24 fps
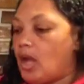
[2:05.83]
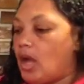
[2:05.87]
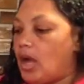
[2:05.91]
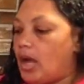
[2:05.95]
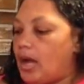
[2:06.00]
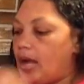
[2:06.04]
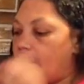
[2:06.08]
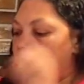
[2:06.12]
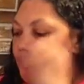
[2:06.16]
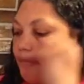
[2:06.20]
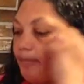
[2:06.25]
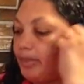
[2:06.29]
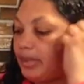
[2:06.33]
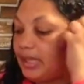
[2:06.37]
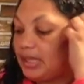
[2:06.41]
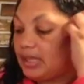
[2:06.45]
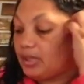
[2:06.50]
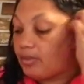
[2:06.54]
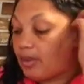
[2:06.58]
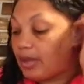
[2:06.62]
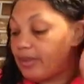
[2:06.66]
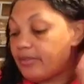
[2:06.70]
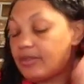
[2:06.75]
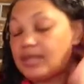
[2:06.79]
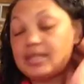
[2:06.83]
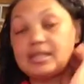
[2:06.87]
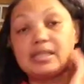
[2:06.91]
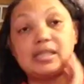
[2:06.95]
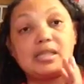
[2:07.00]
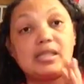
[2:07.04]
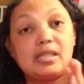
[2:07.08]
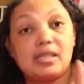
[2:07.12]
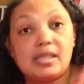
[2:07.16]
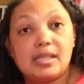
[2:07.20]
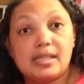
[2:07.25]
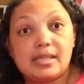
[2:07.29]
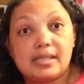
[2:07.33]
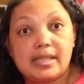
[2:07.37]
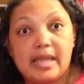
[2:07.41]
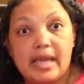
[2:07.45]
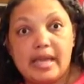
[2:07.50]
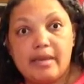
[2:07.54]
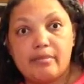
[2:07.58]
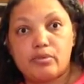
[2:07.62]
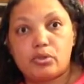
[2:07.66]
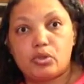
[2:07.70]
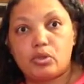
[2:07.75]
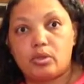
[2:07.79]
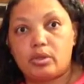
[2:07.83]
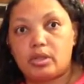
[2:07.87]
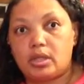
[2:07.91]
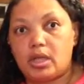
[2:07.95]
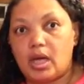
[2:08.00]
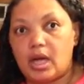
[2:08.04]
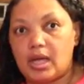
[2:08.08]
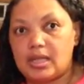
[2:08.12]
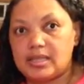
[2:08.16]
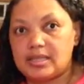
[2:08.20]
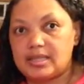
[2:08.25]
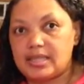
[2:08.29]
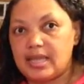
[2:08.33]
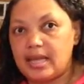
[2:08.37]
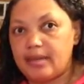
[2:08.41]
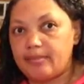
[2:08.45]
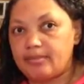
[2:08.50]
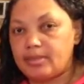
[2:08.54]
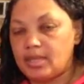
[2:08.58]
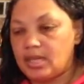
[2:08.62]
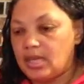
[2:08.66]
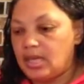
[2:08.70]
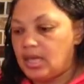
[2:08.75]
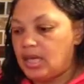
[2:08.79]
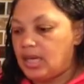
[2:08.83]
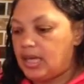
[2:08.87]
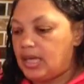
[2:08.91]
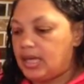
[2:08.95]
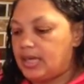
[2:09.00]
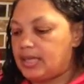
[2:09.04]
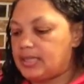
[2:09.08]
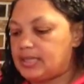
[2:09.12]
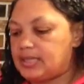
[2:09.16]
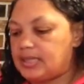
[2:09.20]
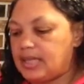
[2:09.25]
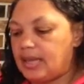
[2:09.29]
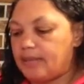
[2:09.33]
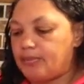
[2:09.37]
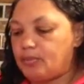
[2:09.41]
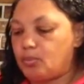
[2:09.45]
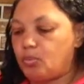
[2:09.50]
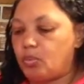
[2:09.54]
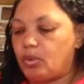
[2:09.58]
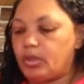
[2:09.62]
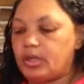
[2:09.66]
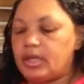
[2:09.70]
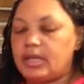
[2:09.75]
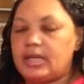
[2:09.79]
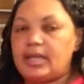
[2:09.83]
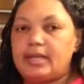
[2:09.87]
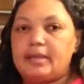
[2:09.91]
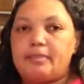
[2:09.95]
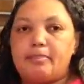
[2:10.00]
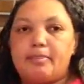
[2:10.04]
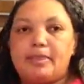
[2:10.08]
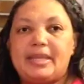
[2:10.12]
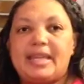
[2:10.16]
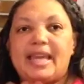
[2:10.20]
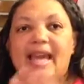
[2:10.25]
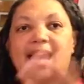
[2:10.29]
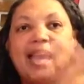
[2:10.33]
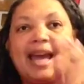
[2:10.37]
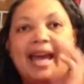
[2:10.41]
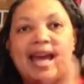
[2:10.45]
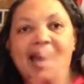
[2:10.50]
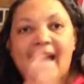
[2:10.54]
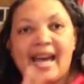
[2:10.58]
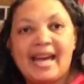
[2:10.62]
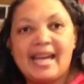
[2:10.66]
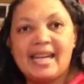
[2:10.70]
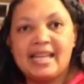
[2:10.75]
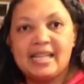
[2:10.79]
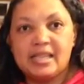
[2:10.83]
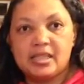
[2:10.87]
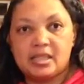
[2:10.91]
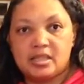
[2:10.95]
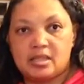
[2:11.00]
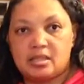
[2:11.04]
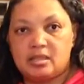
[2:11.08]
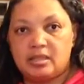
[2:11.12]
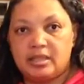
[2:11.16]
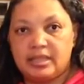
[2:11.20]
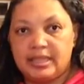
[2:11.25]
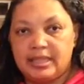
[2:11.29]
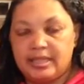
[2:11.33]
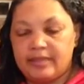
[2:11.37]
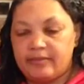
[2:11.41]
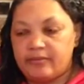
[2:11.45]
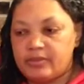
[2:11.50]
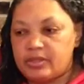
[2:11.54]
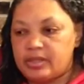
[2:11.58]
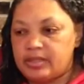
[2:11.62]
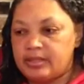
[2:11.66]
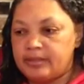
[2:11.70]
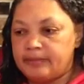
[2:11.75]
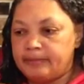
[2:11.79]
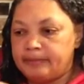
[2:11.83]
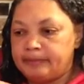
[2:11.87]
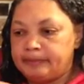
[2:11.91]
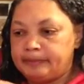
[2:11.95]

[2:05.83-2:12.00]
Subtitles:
But anyway, this is the same sort of concept, except we're going to be adding sleeves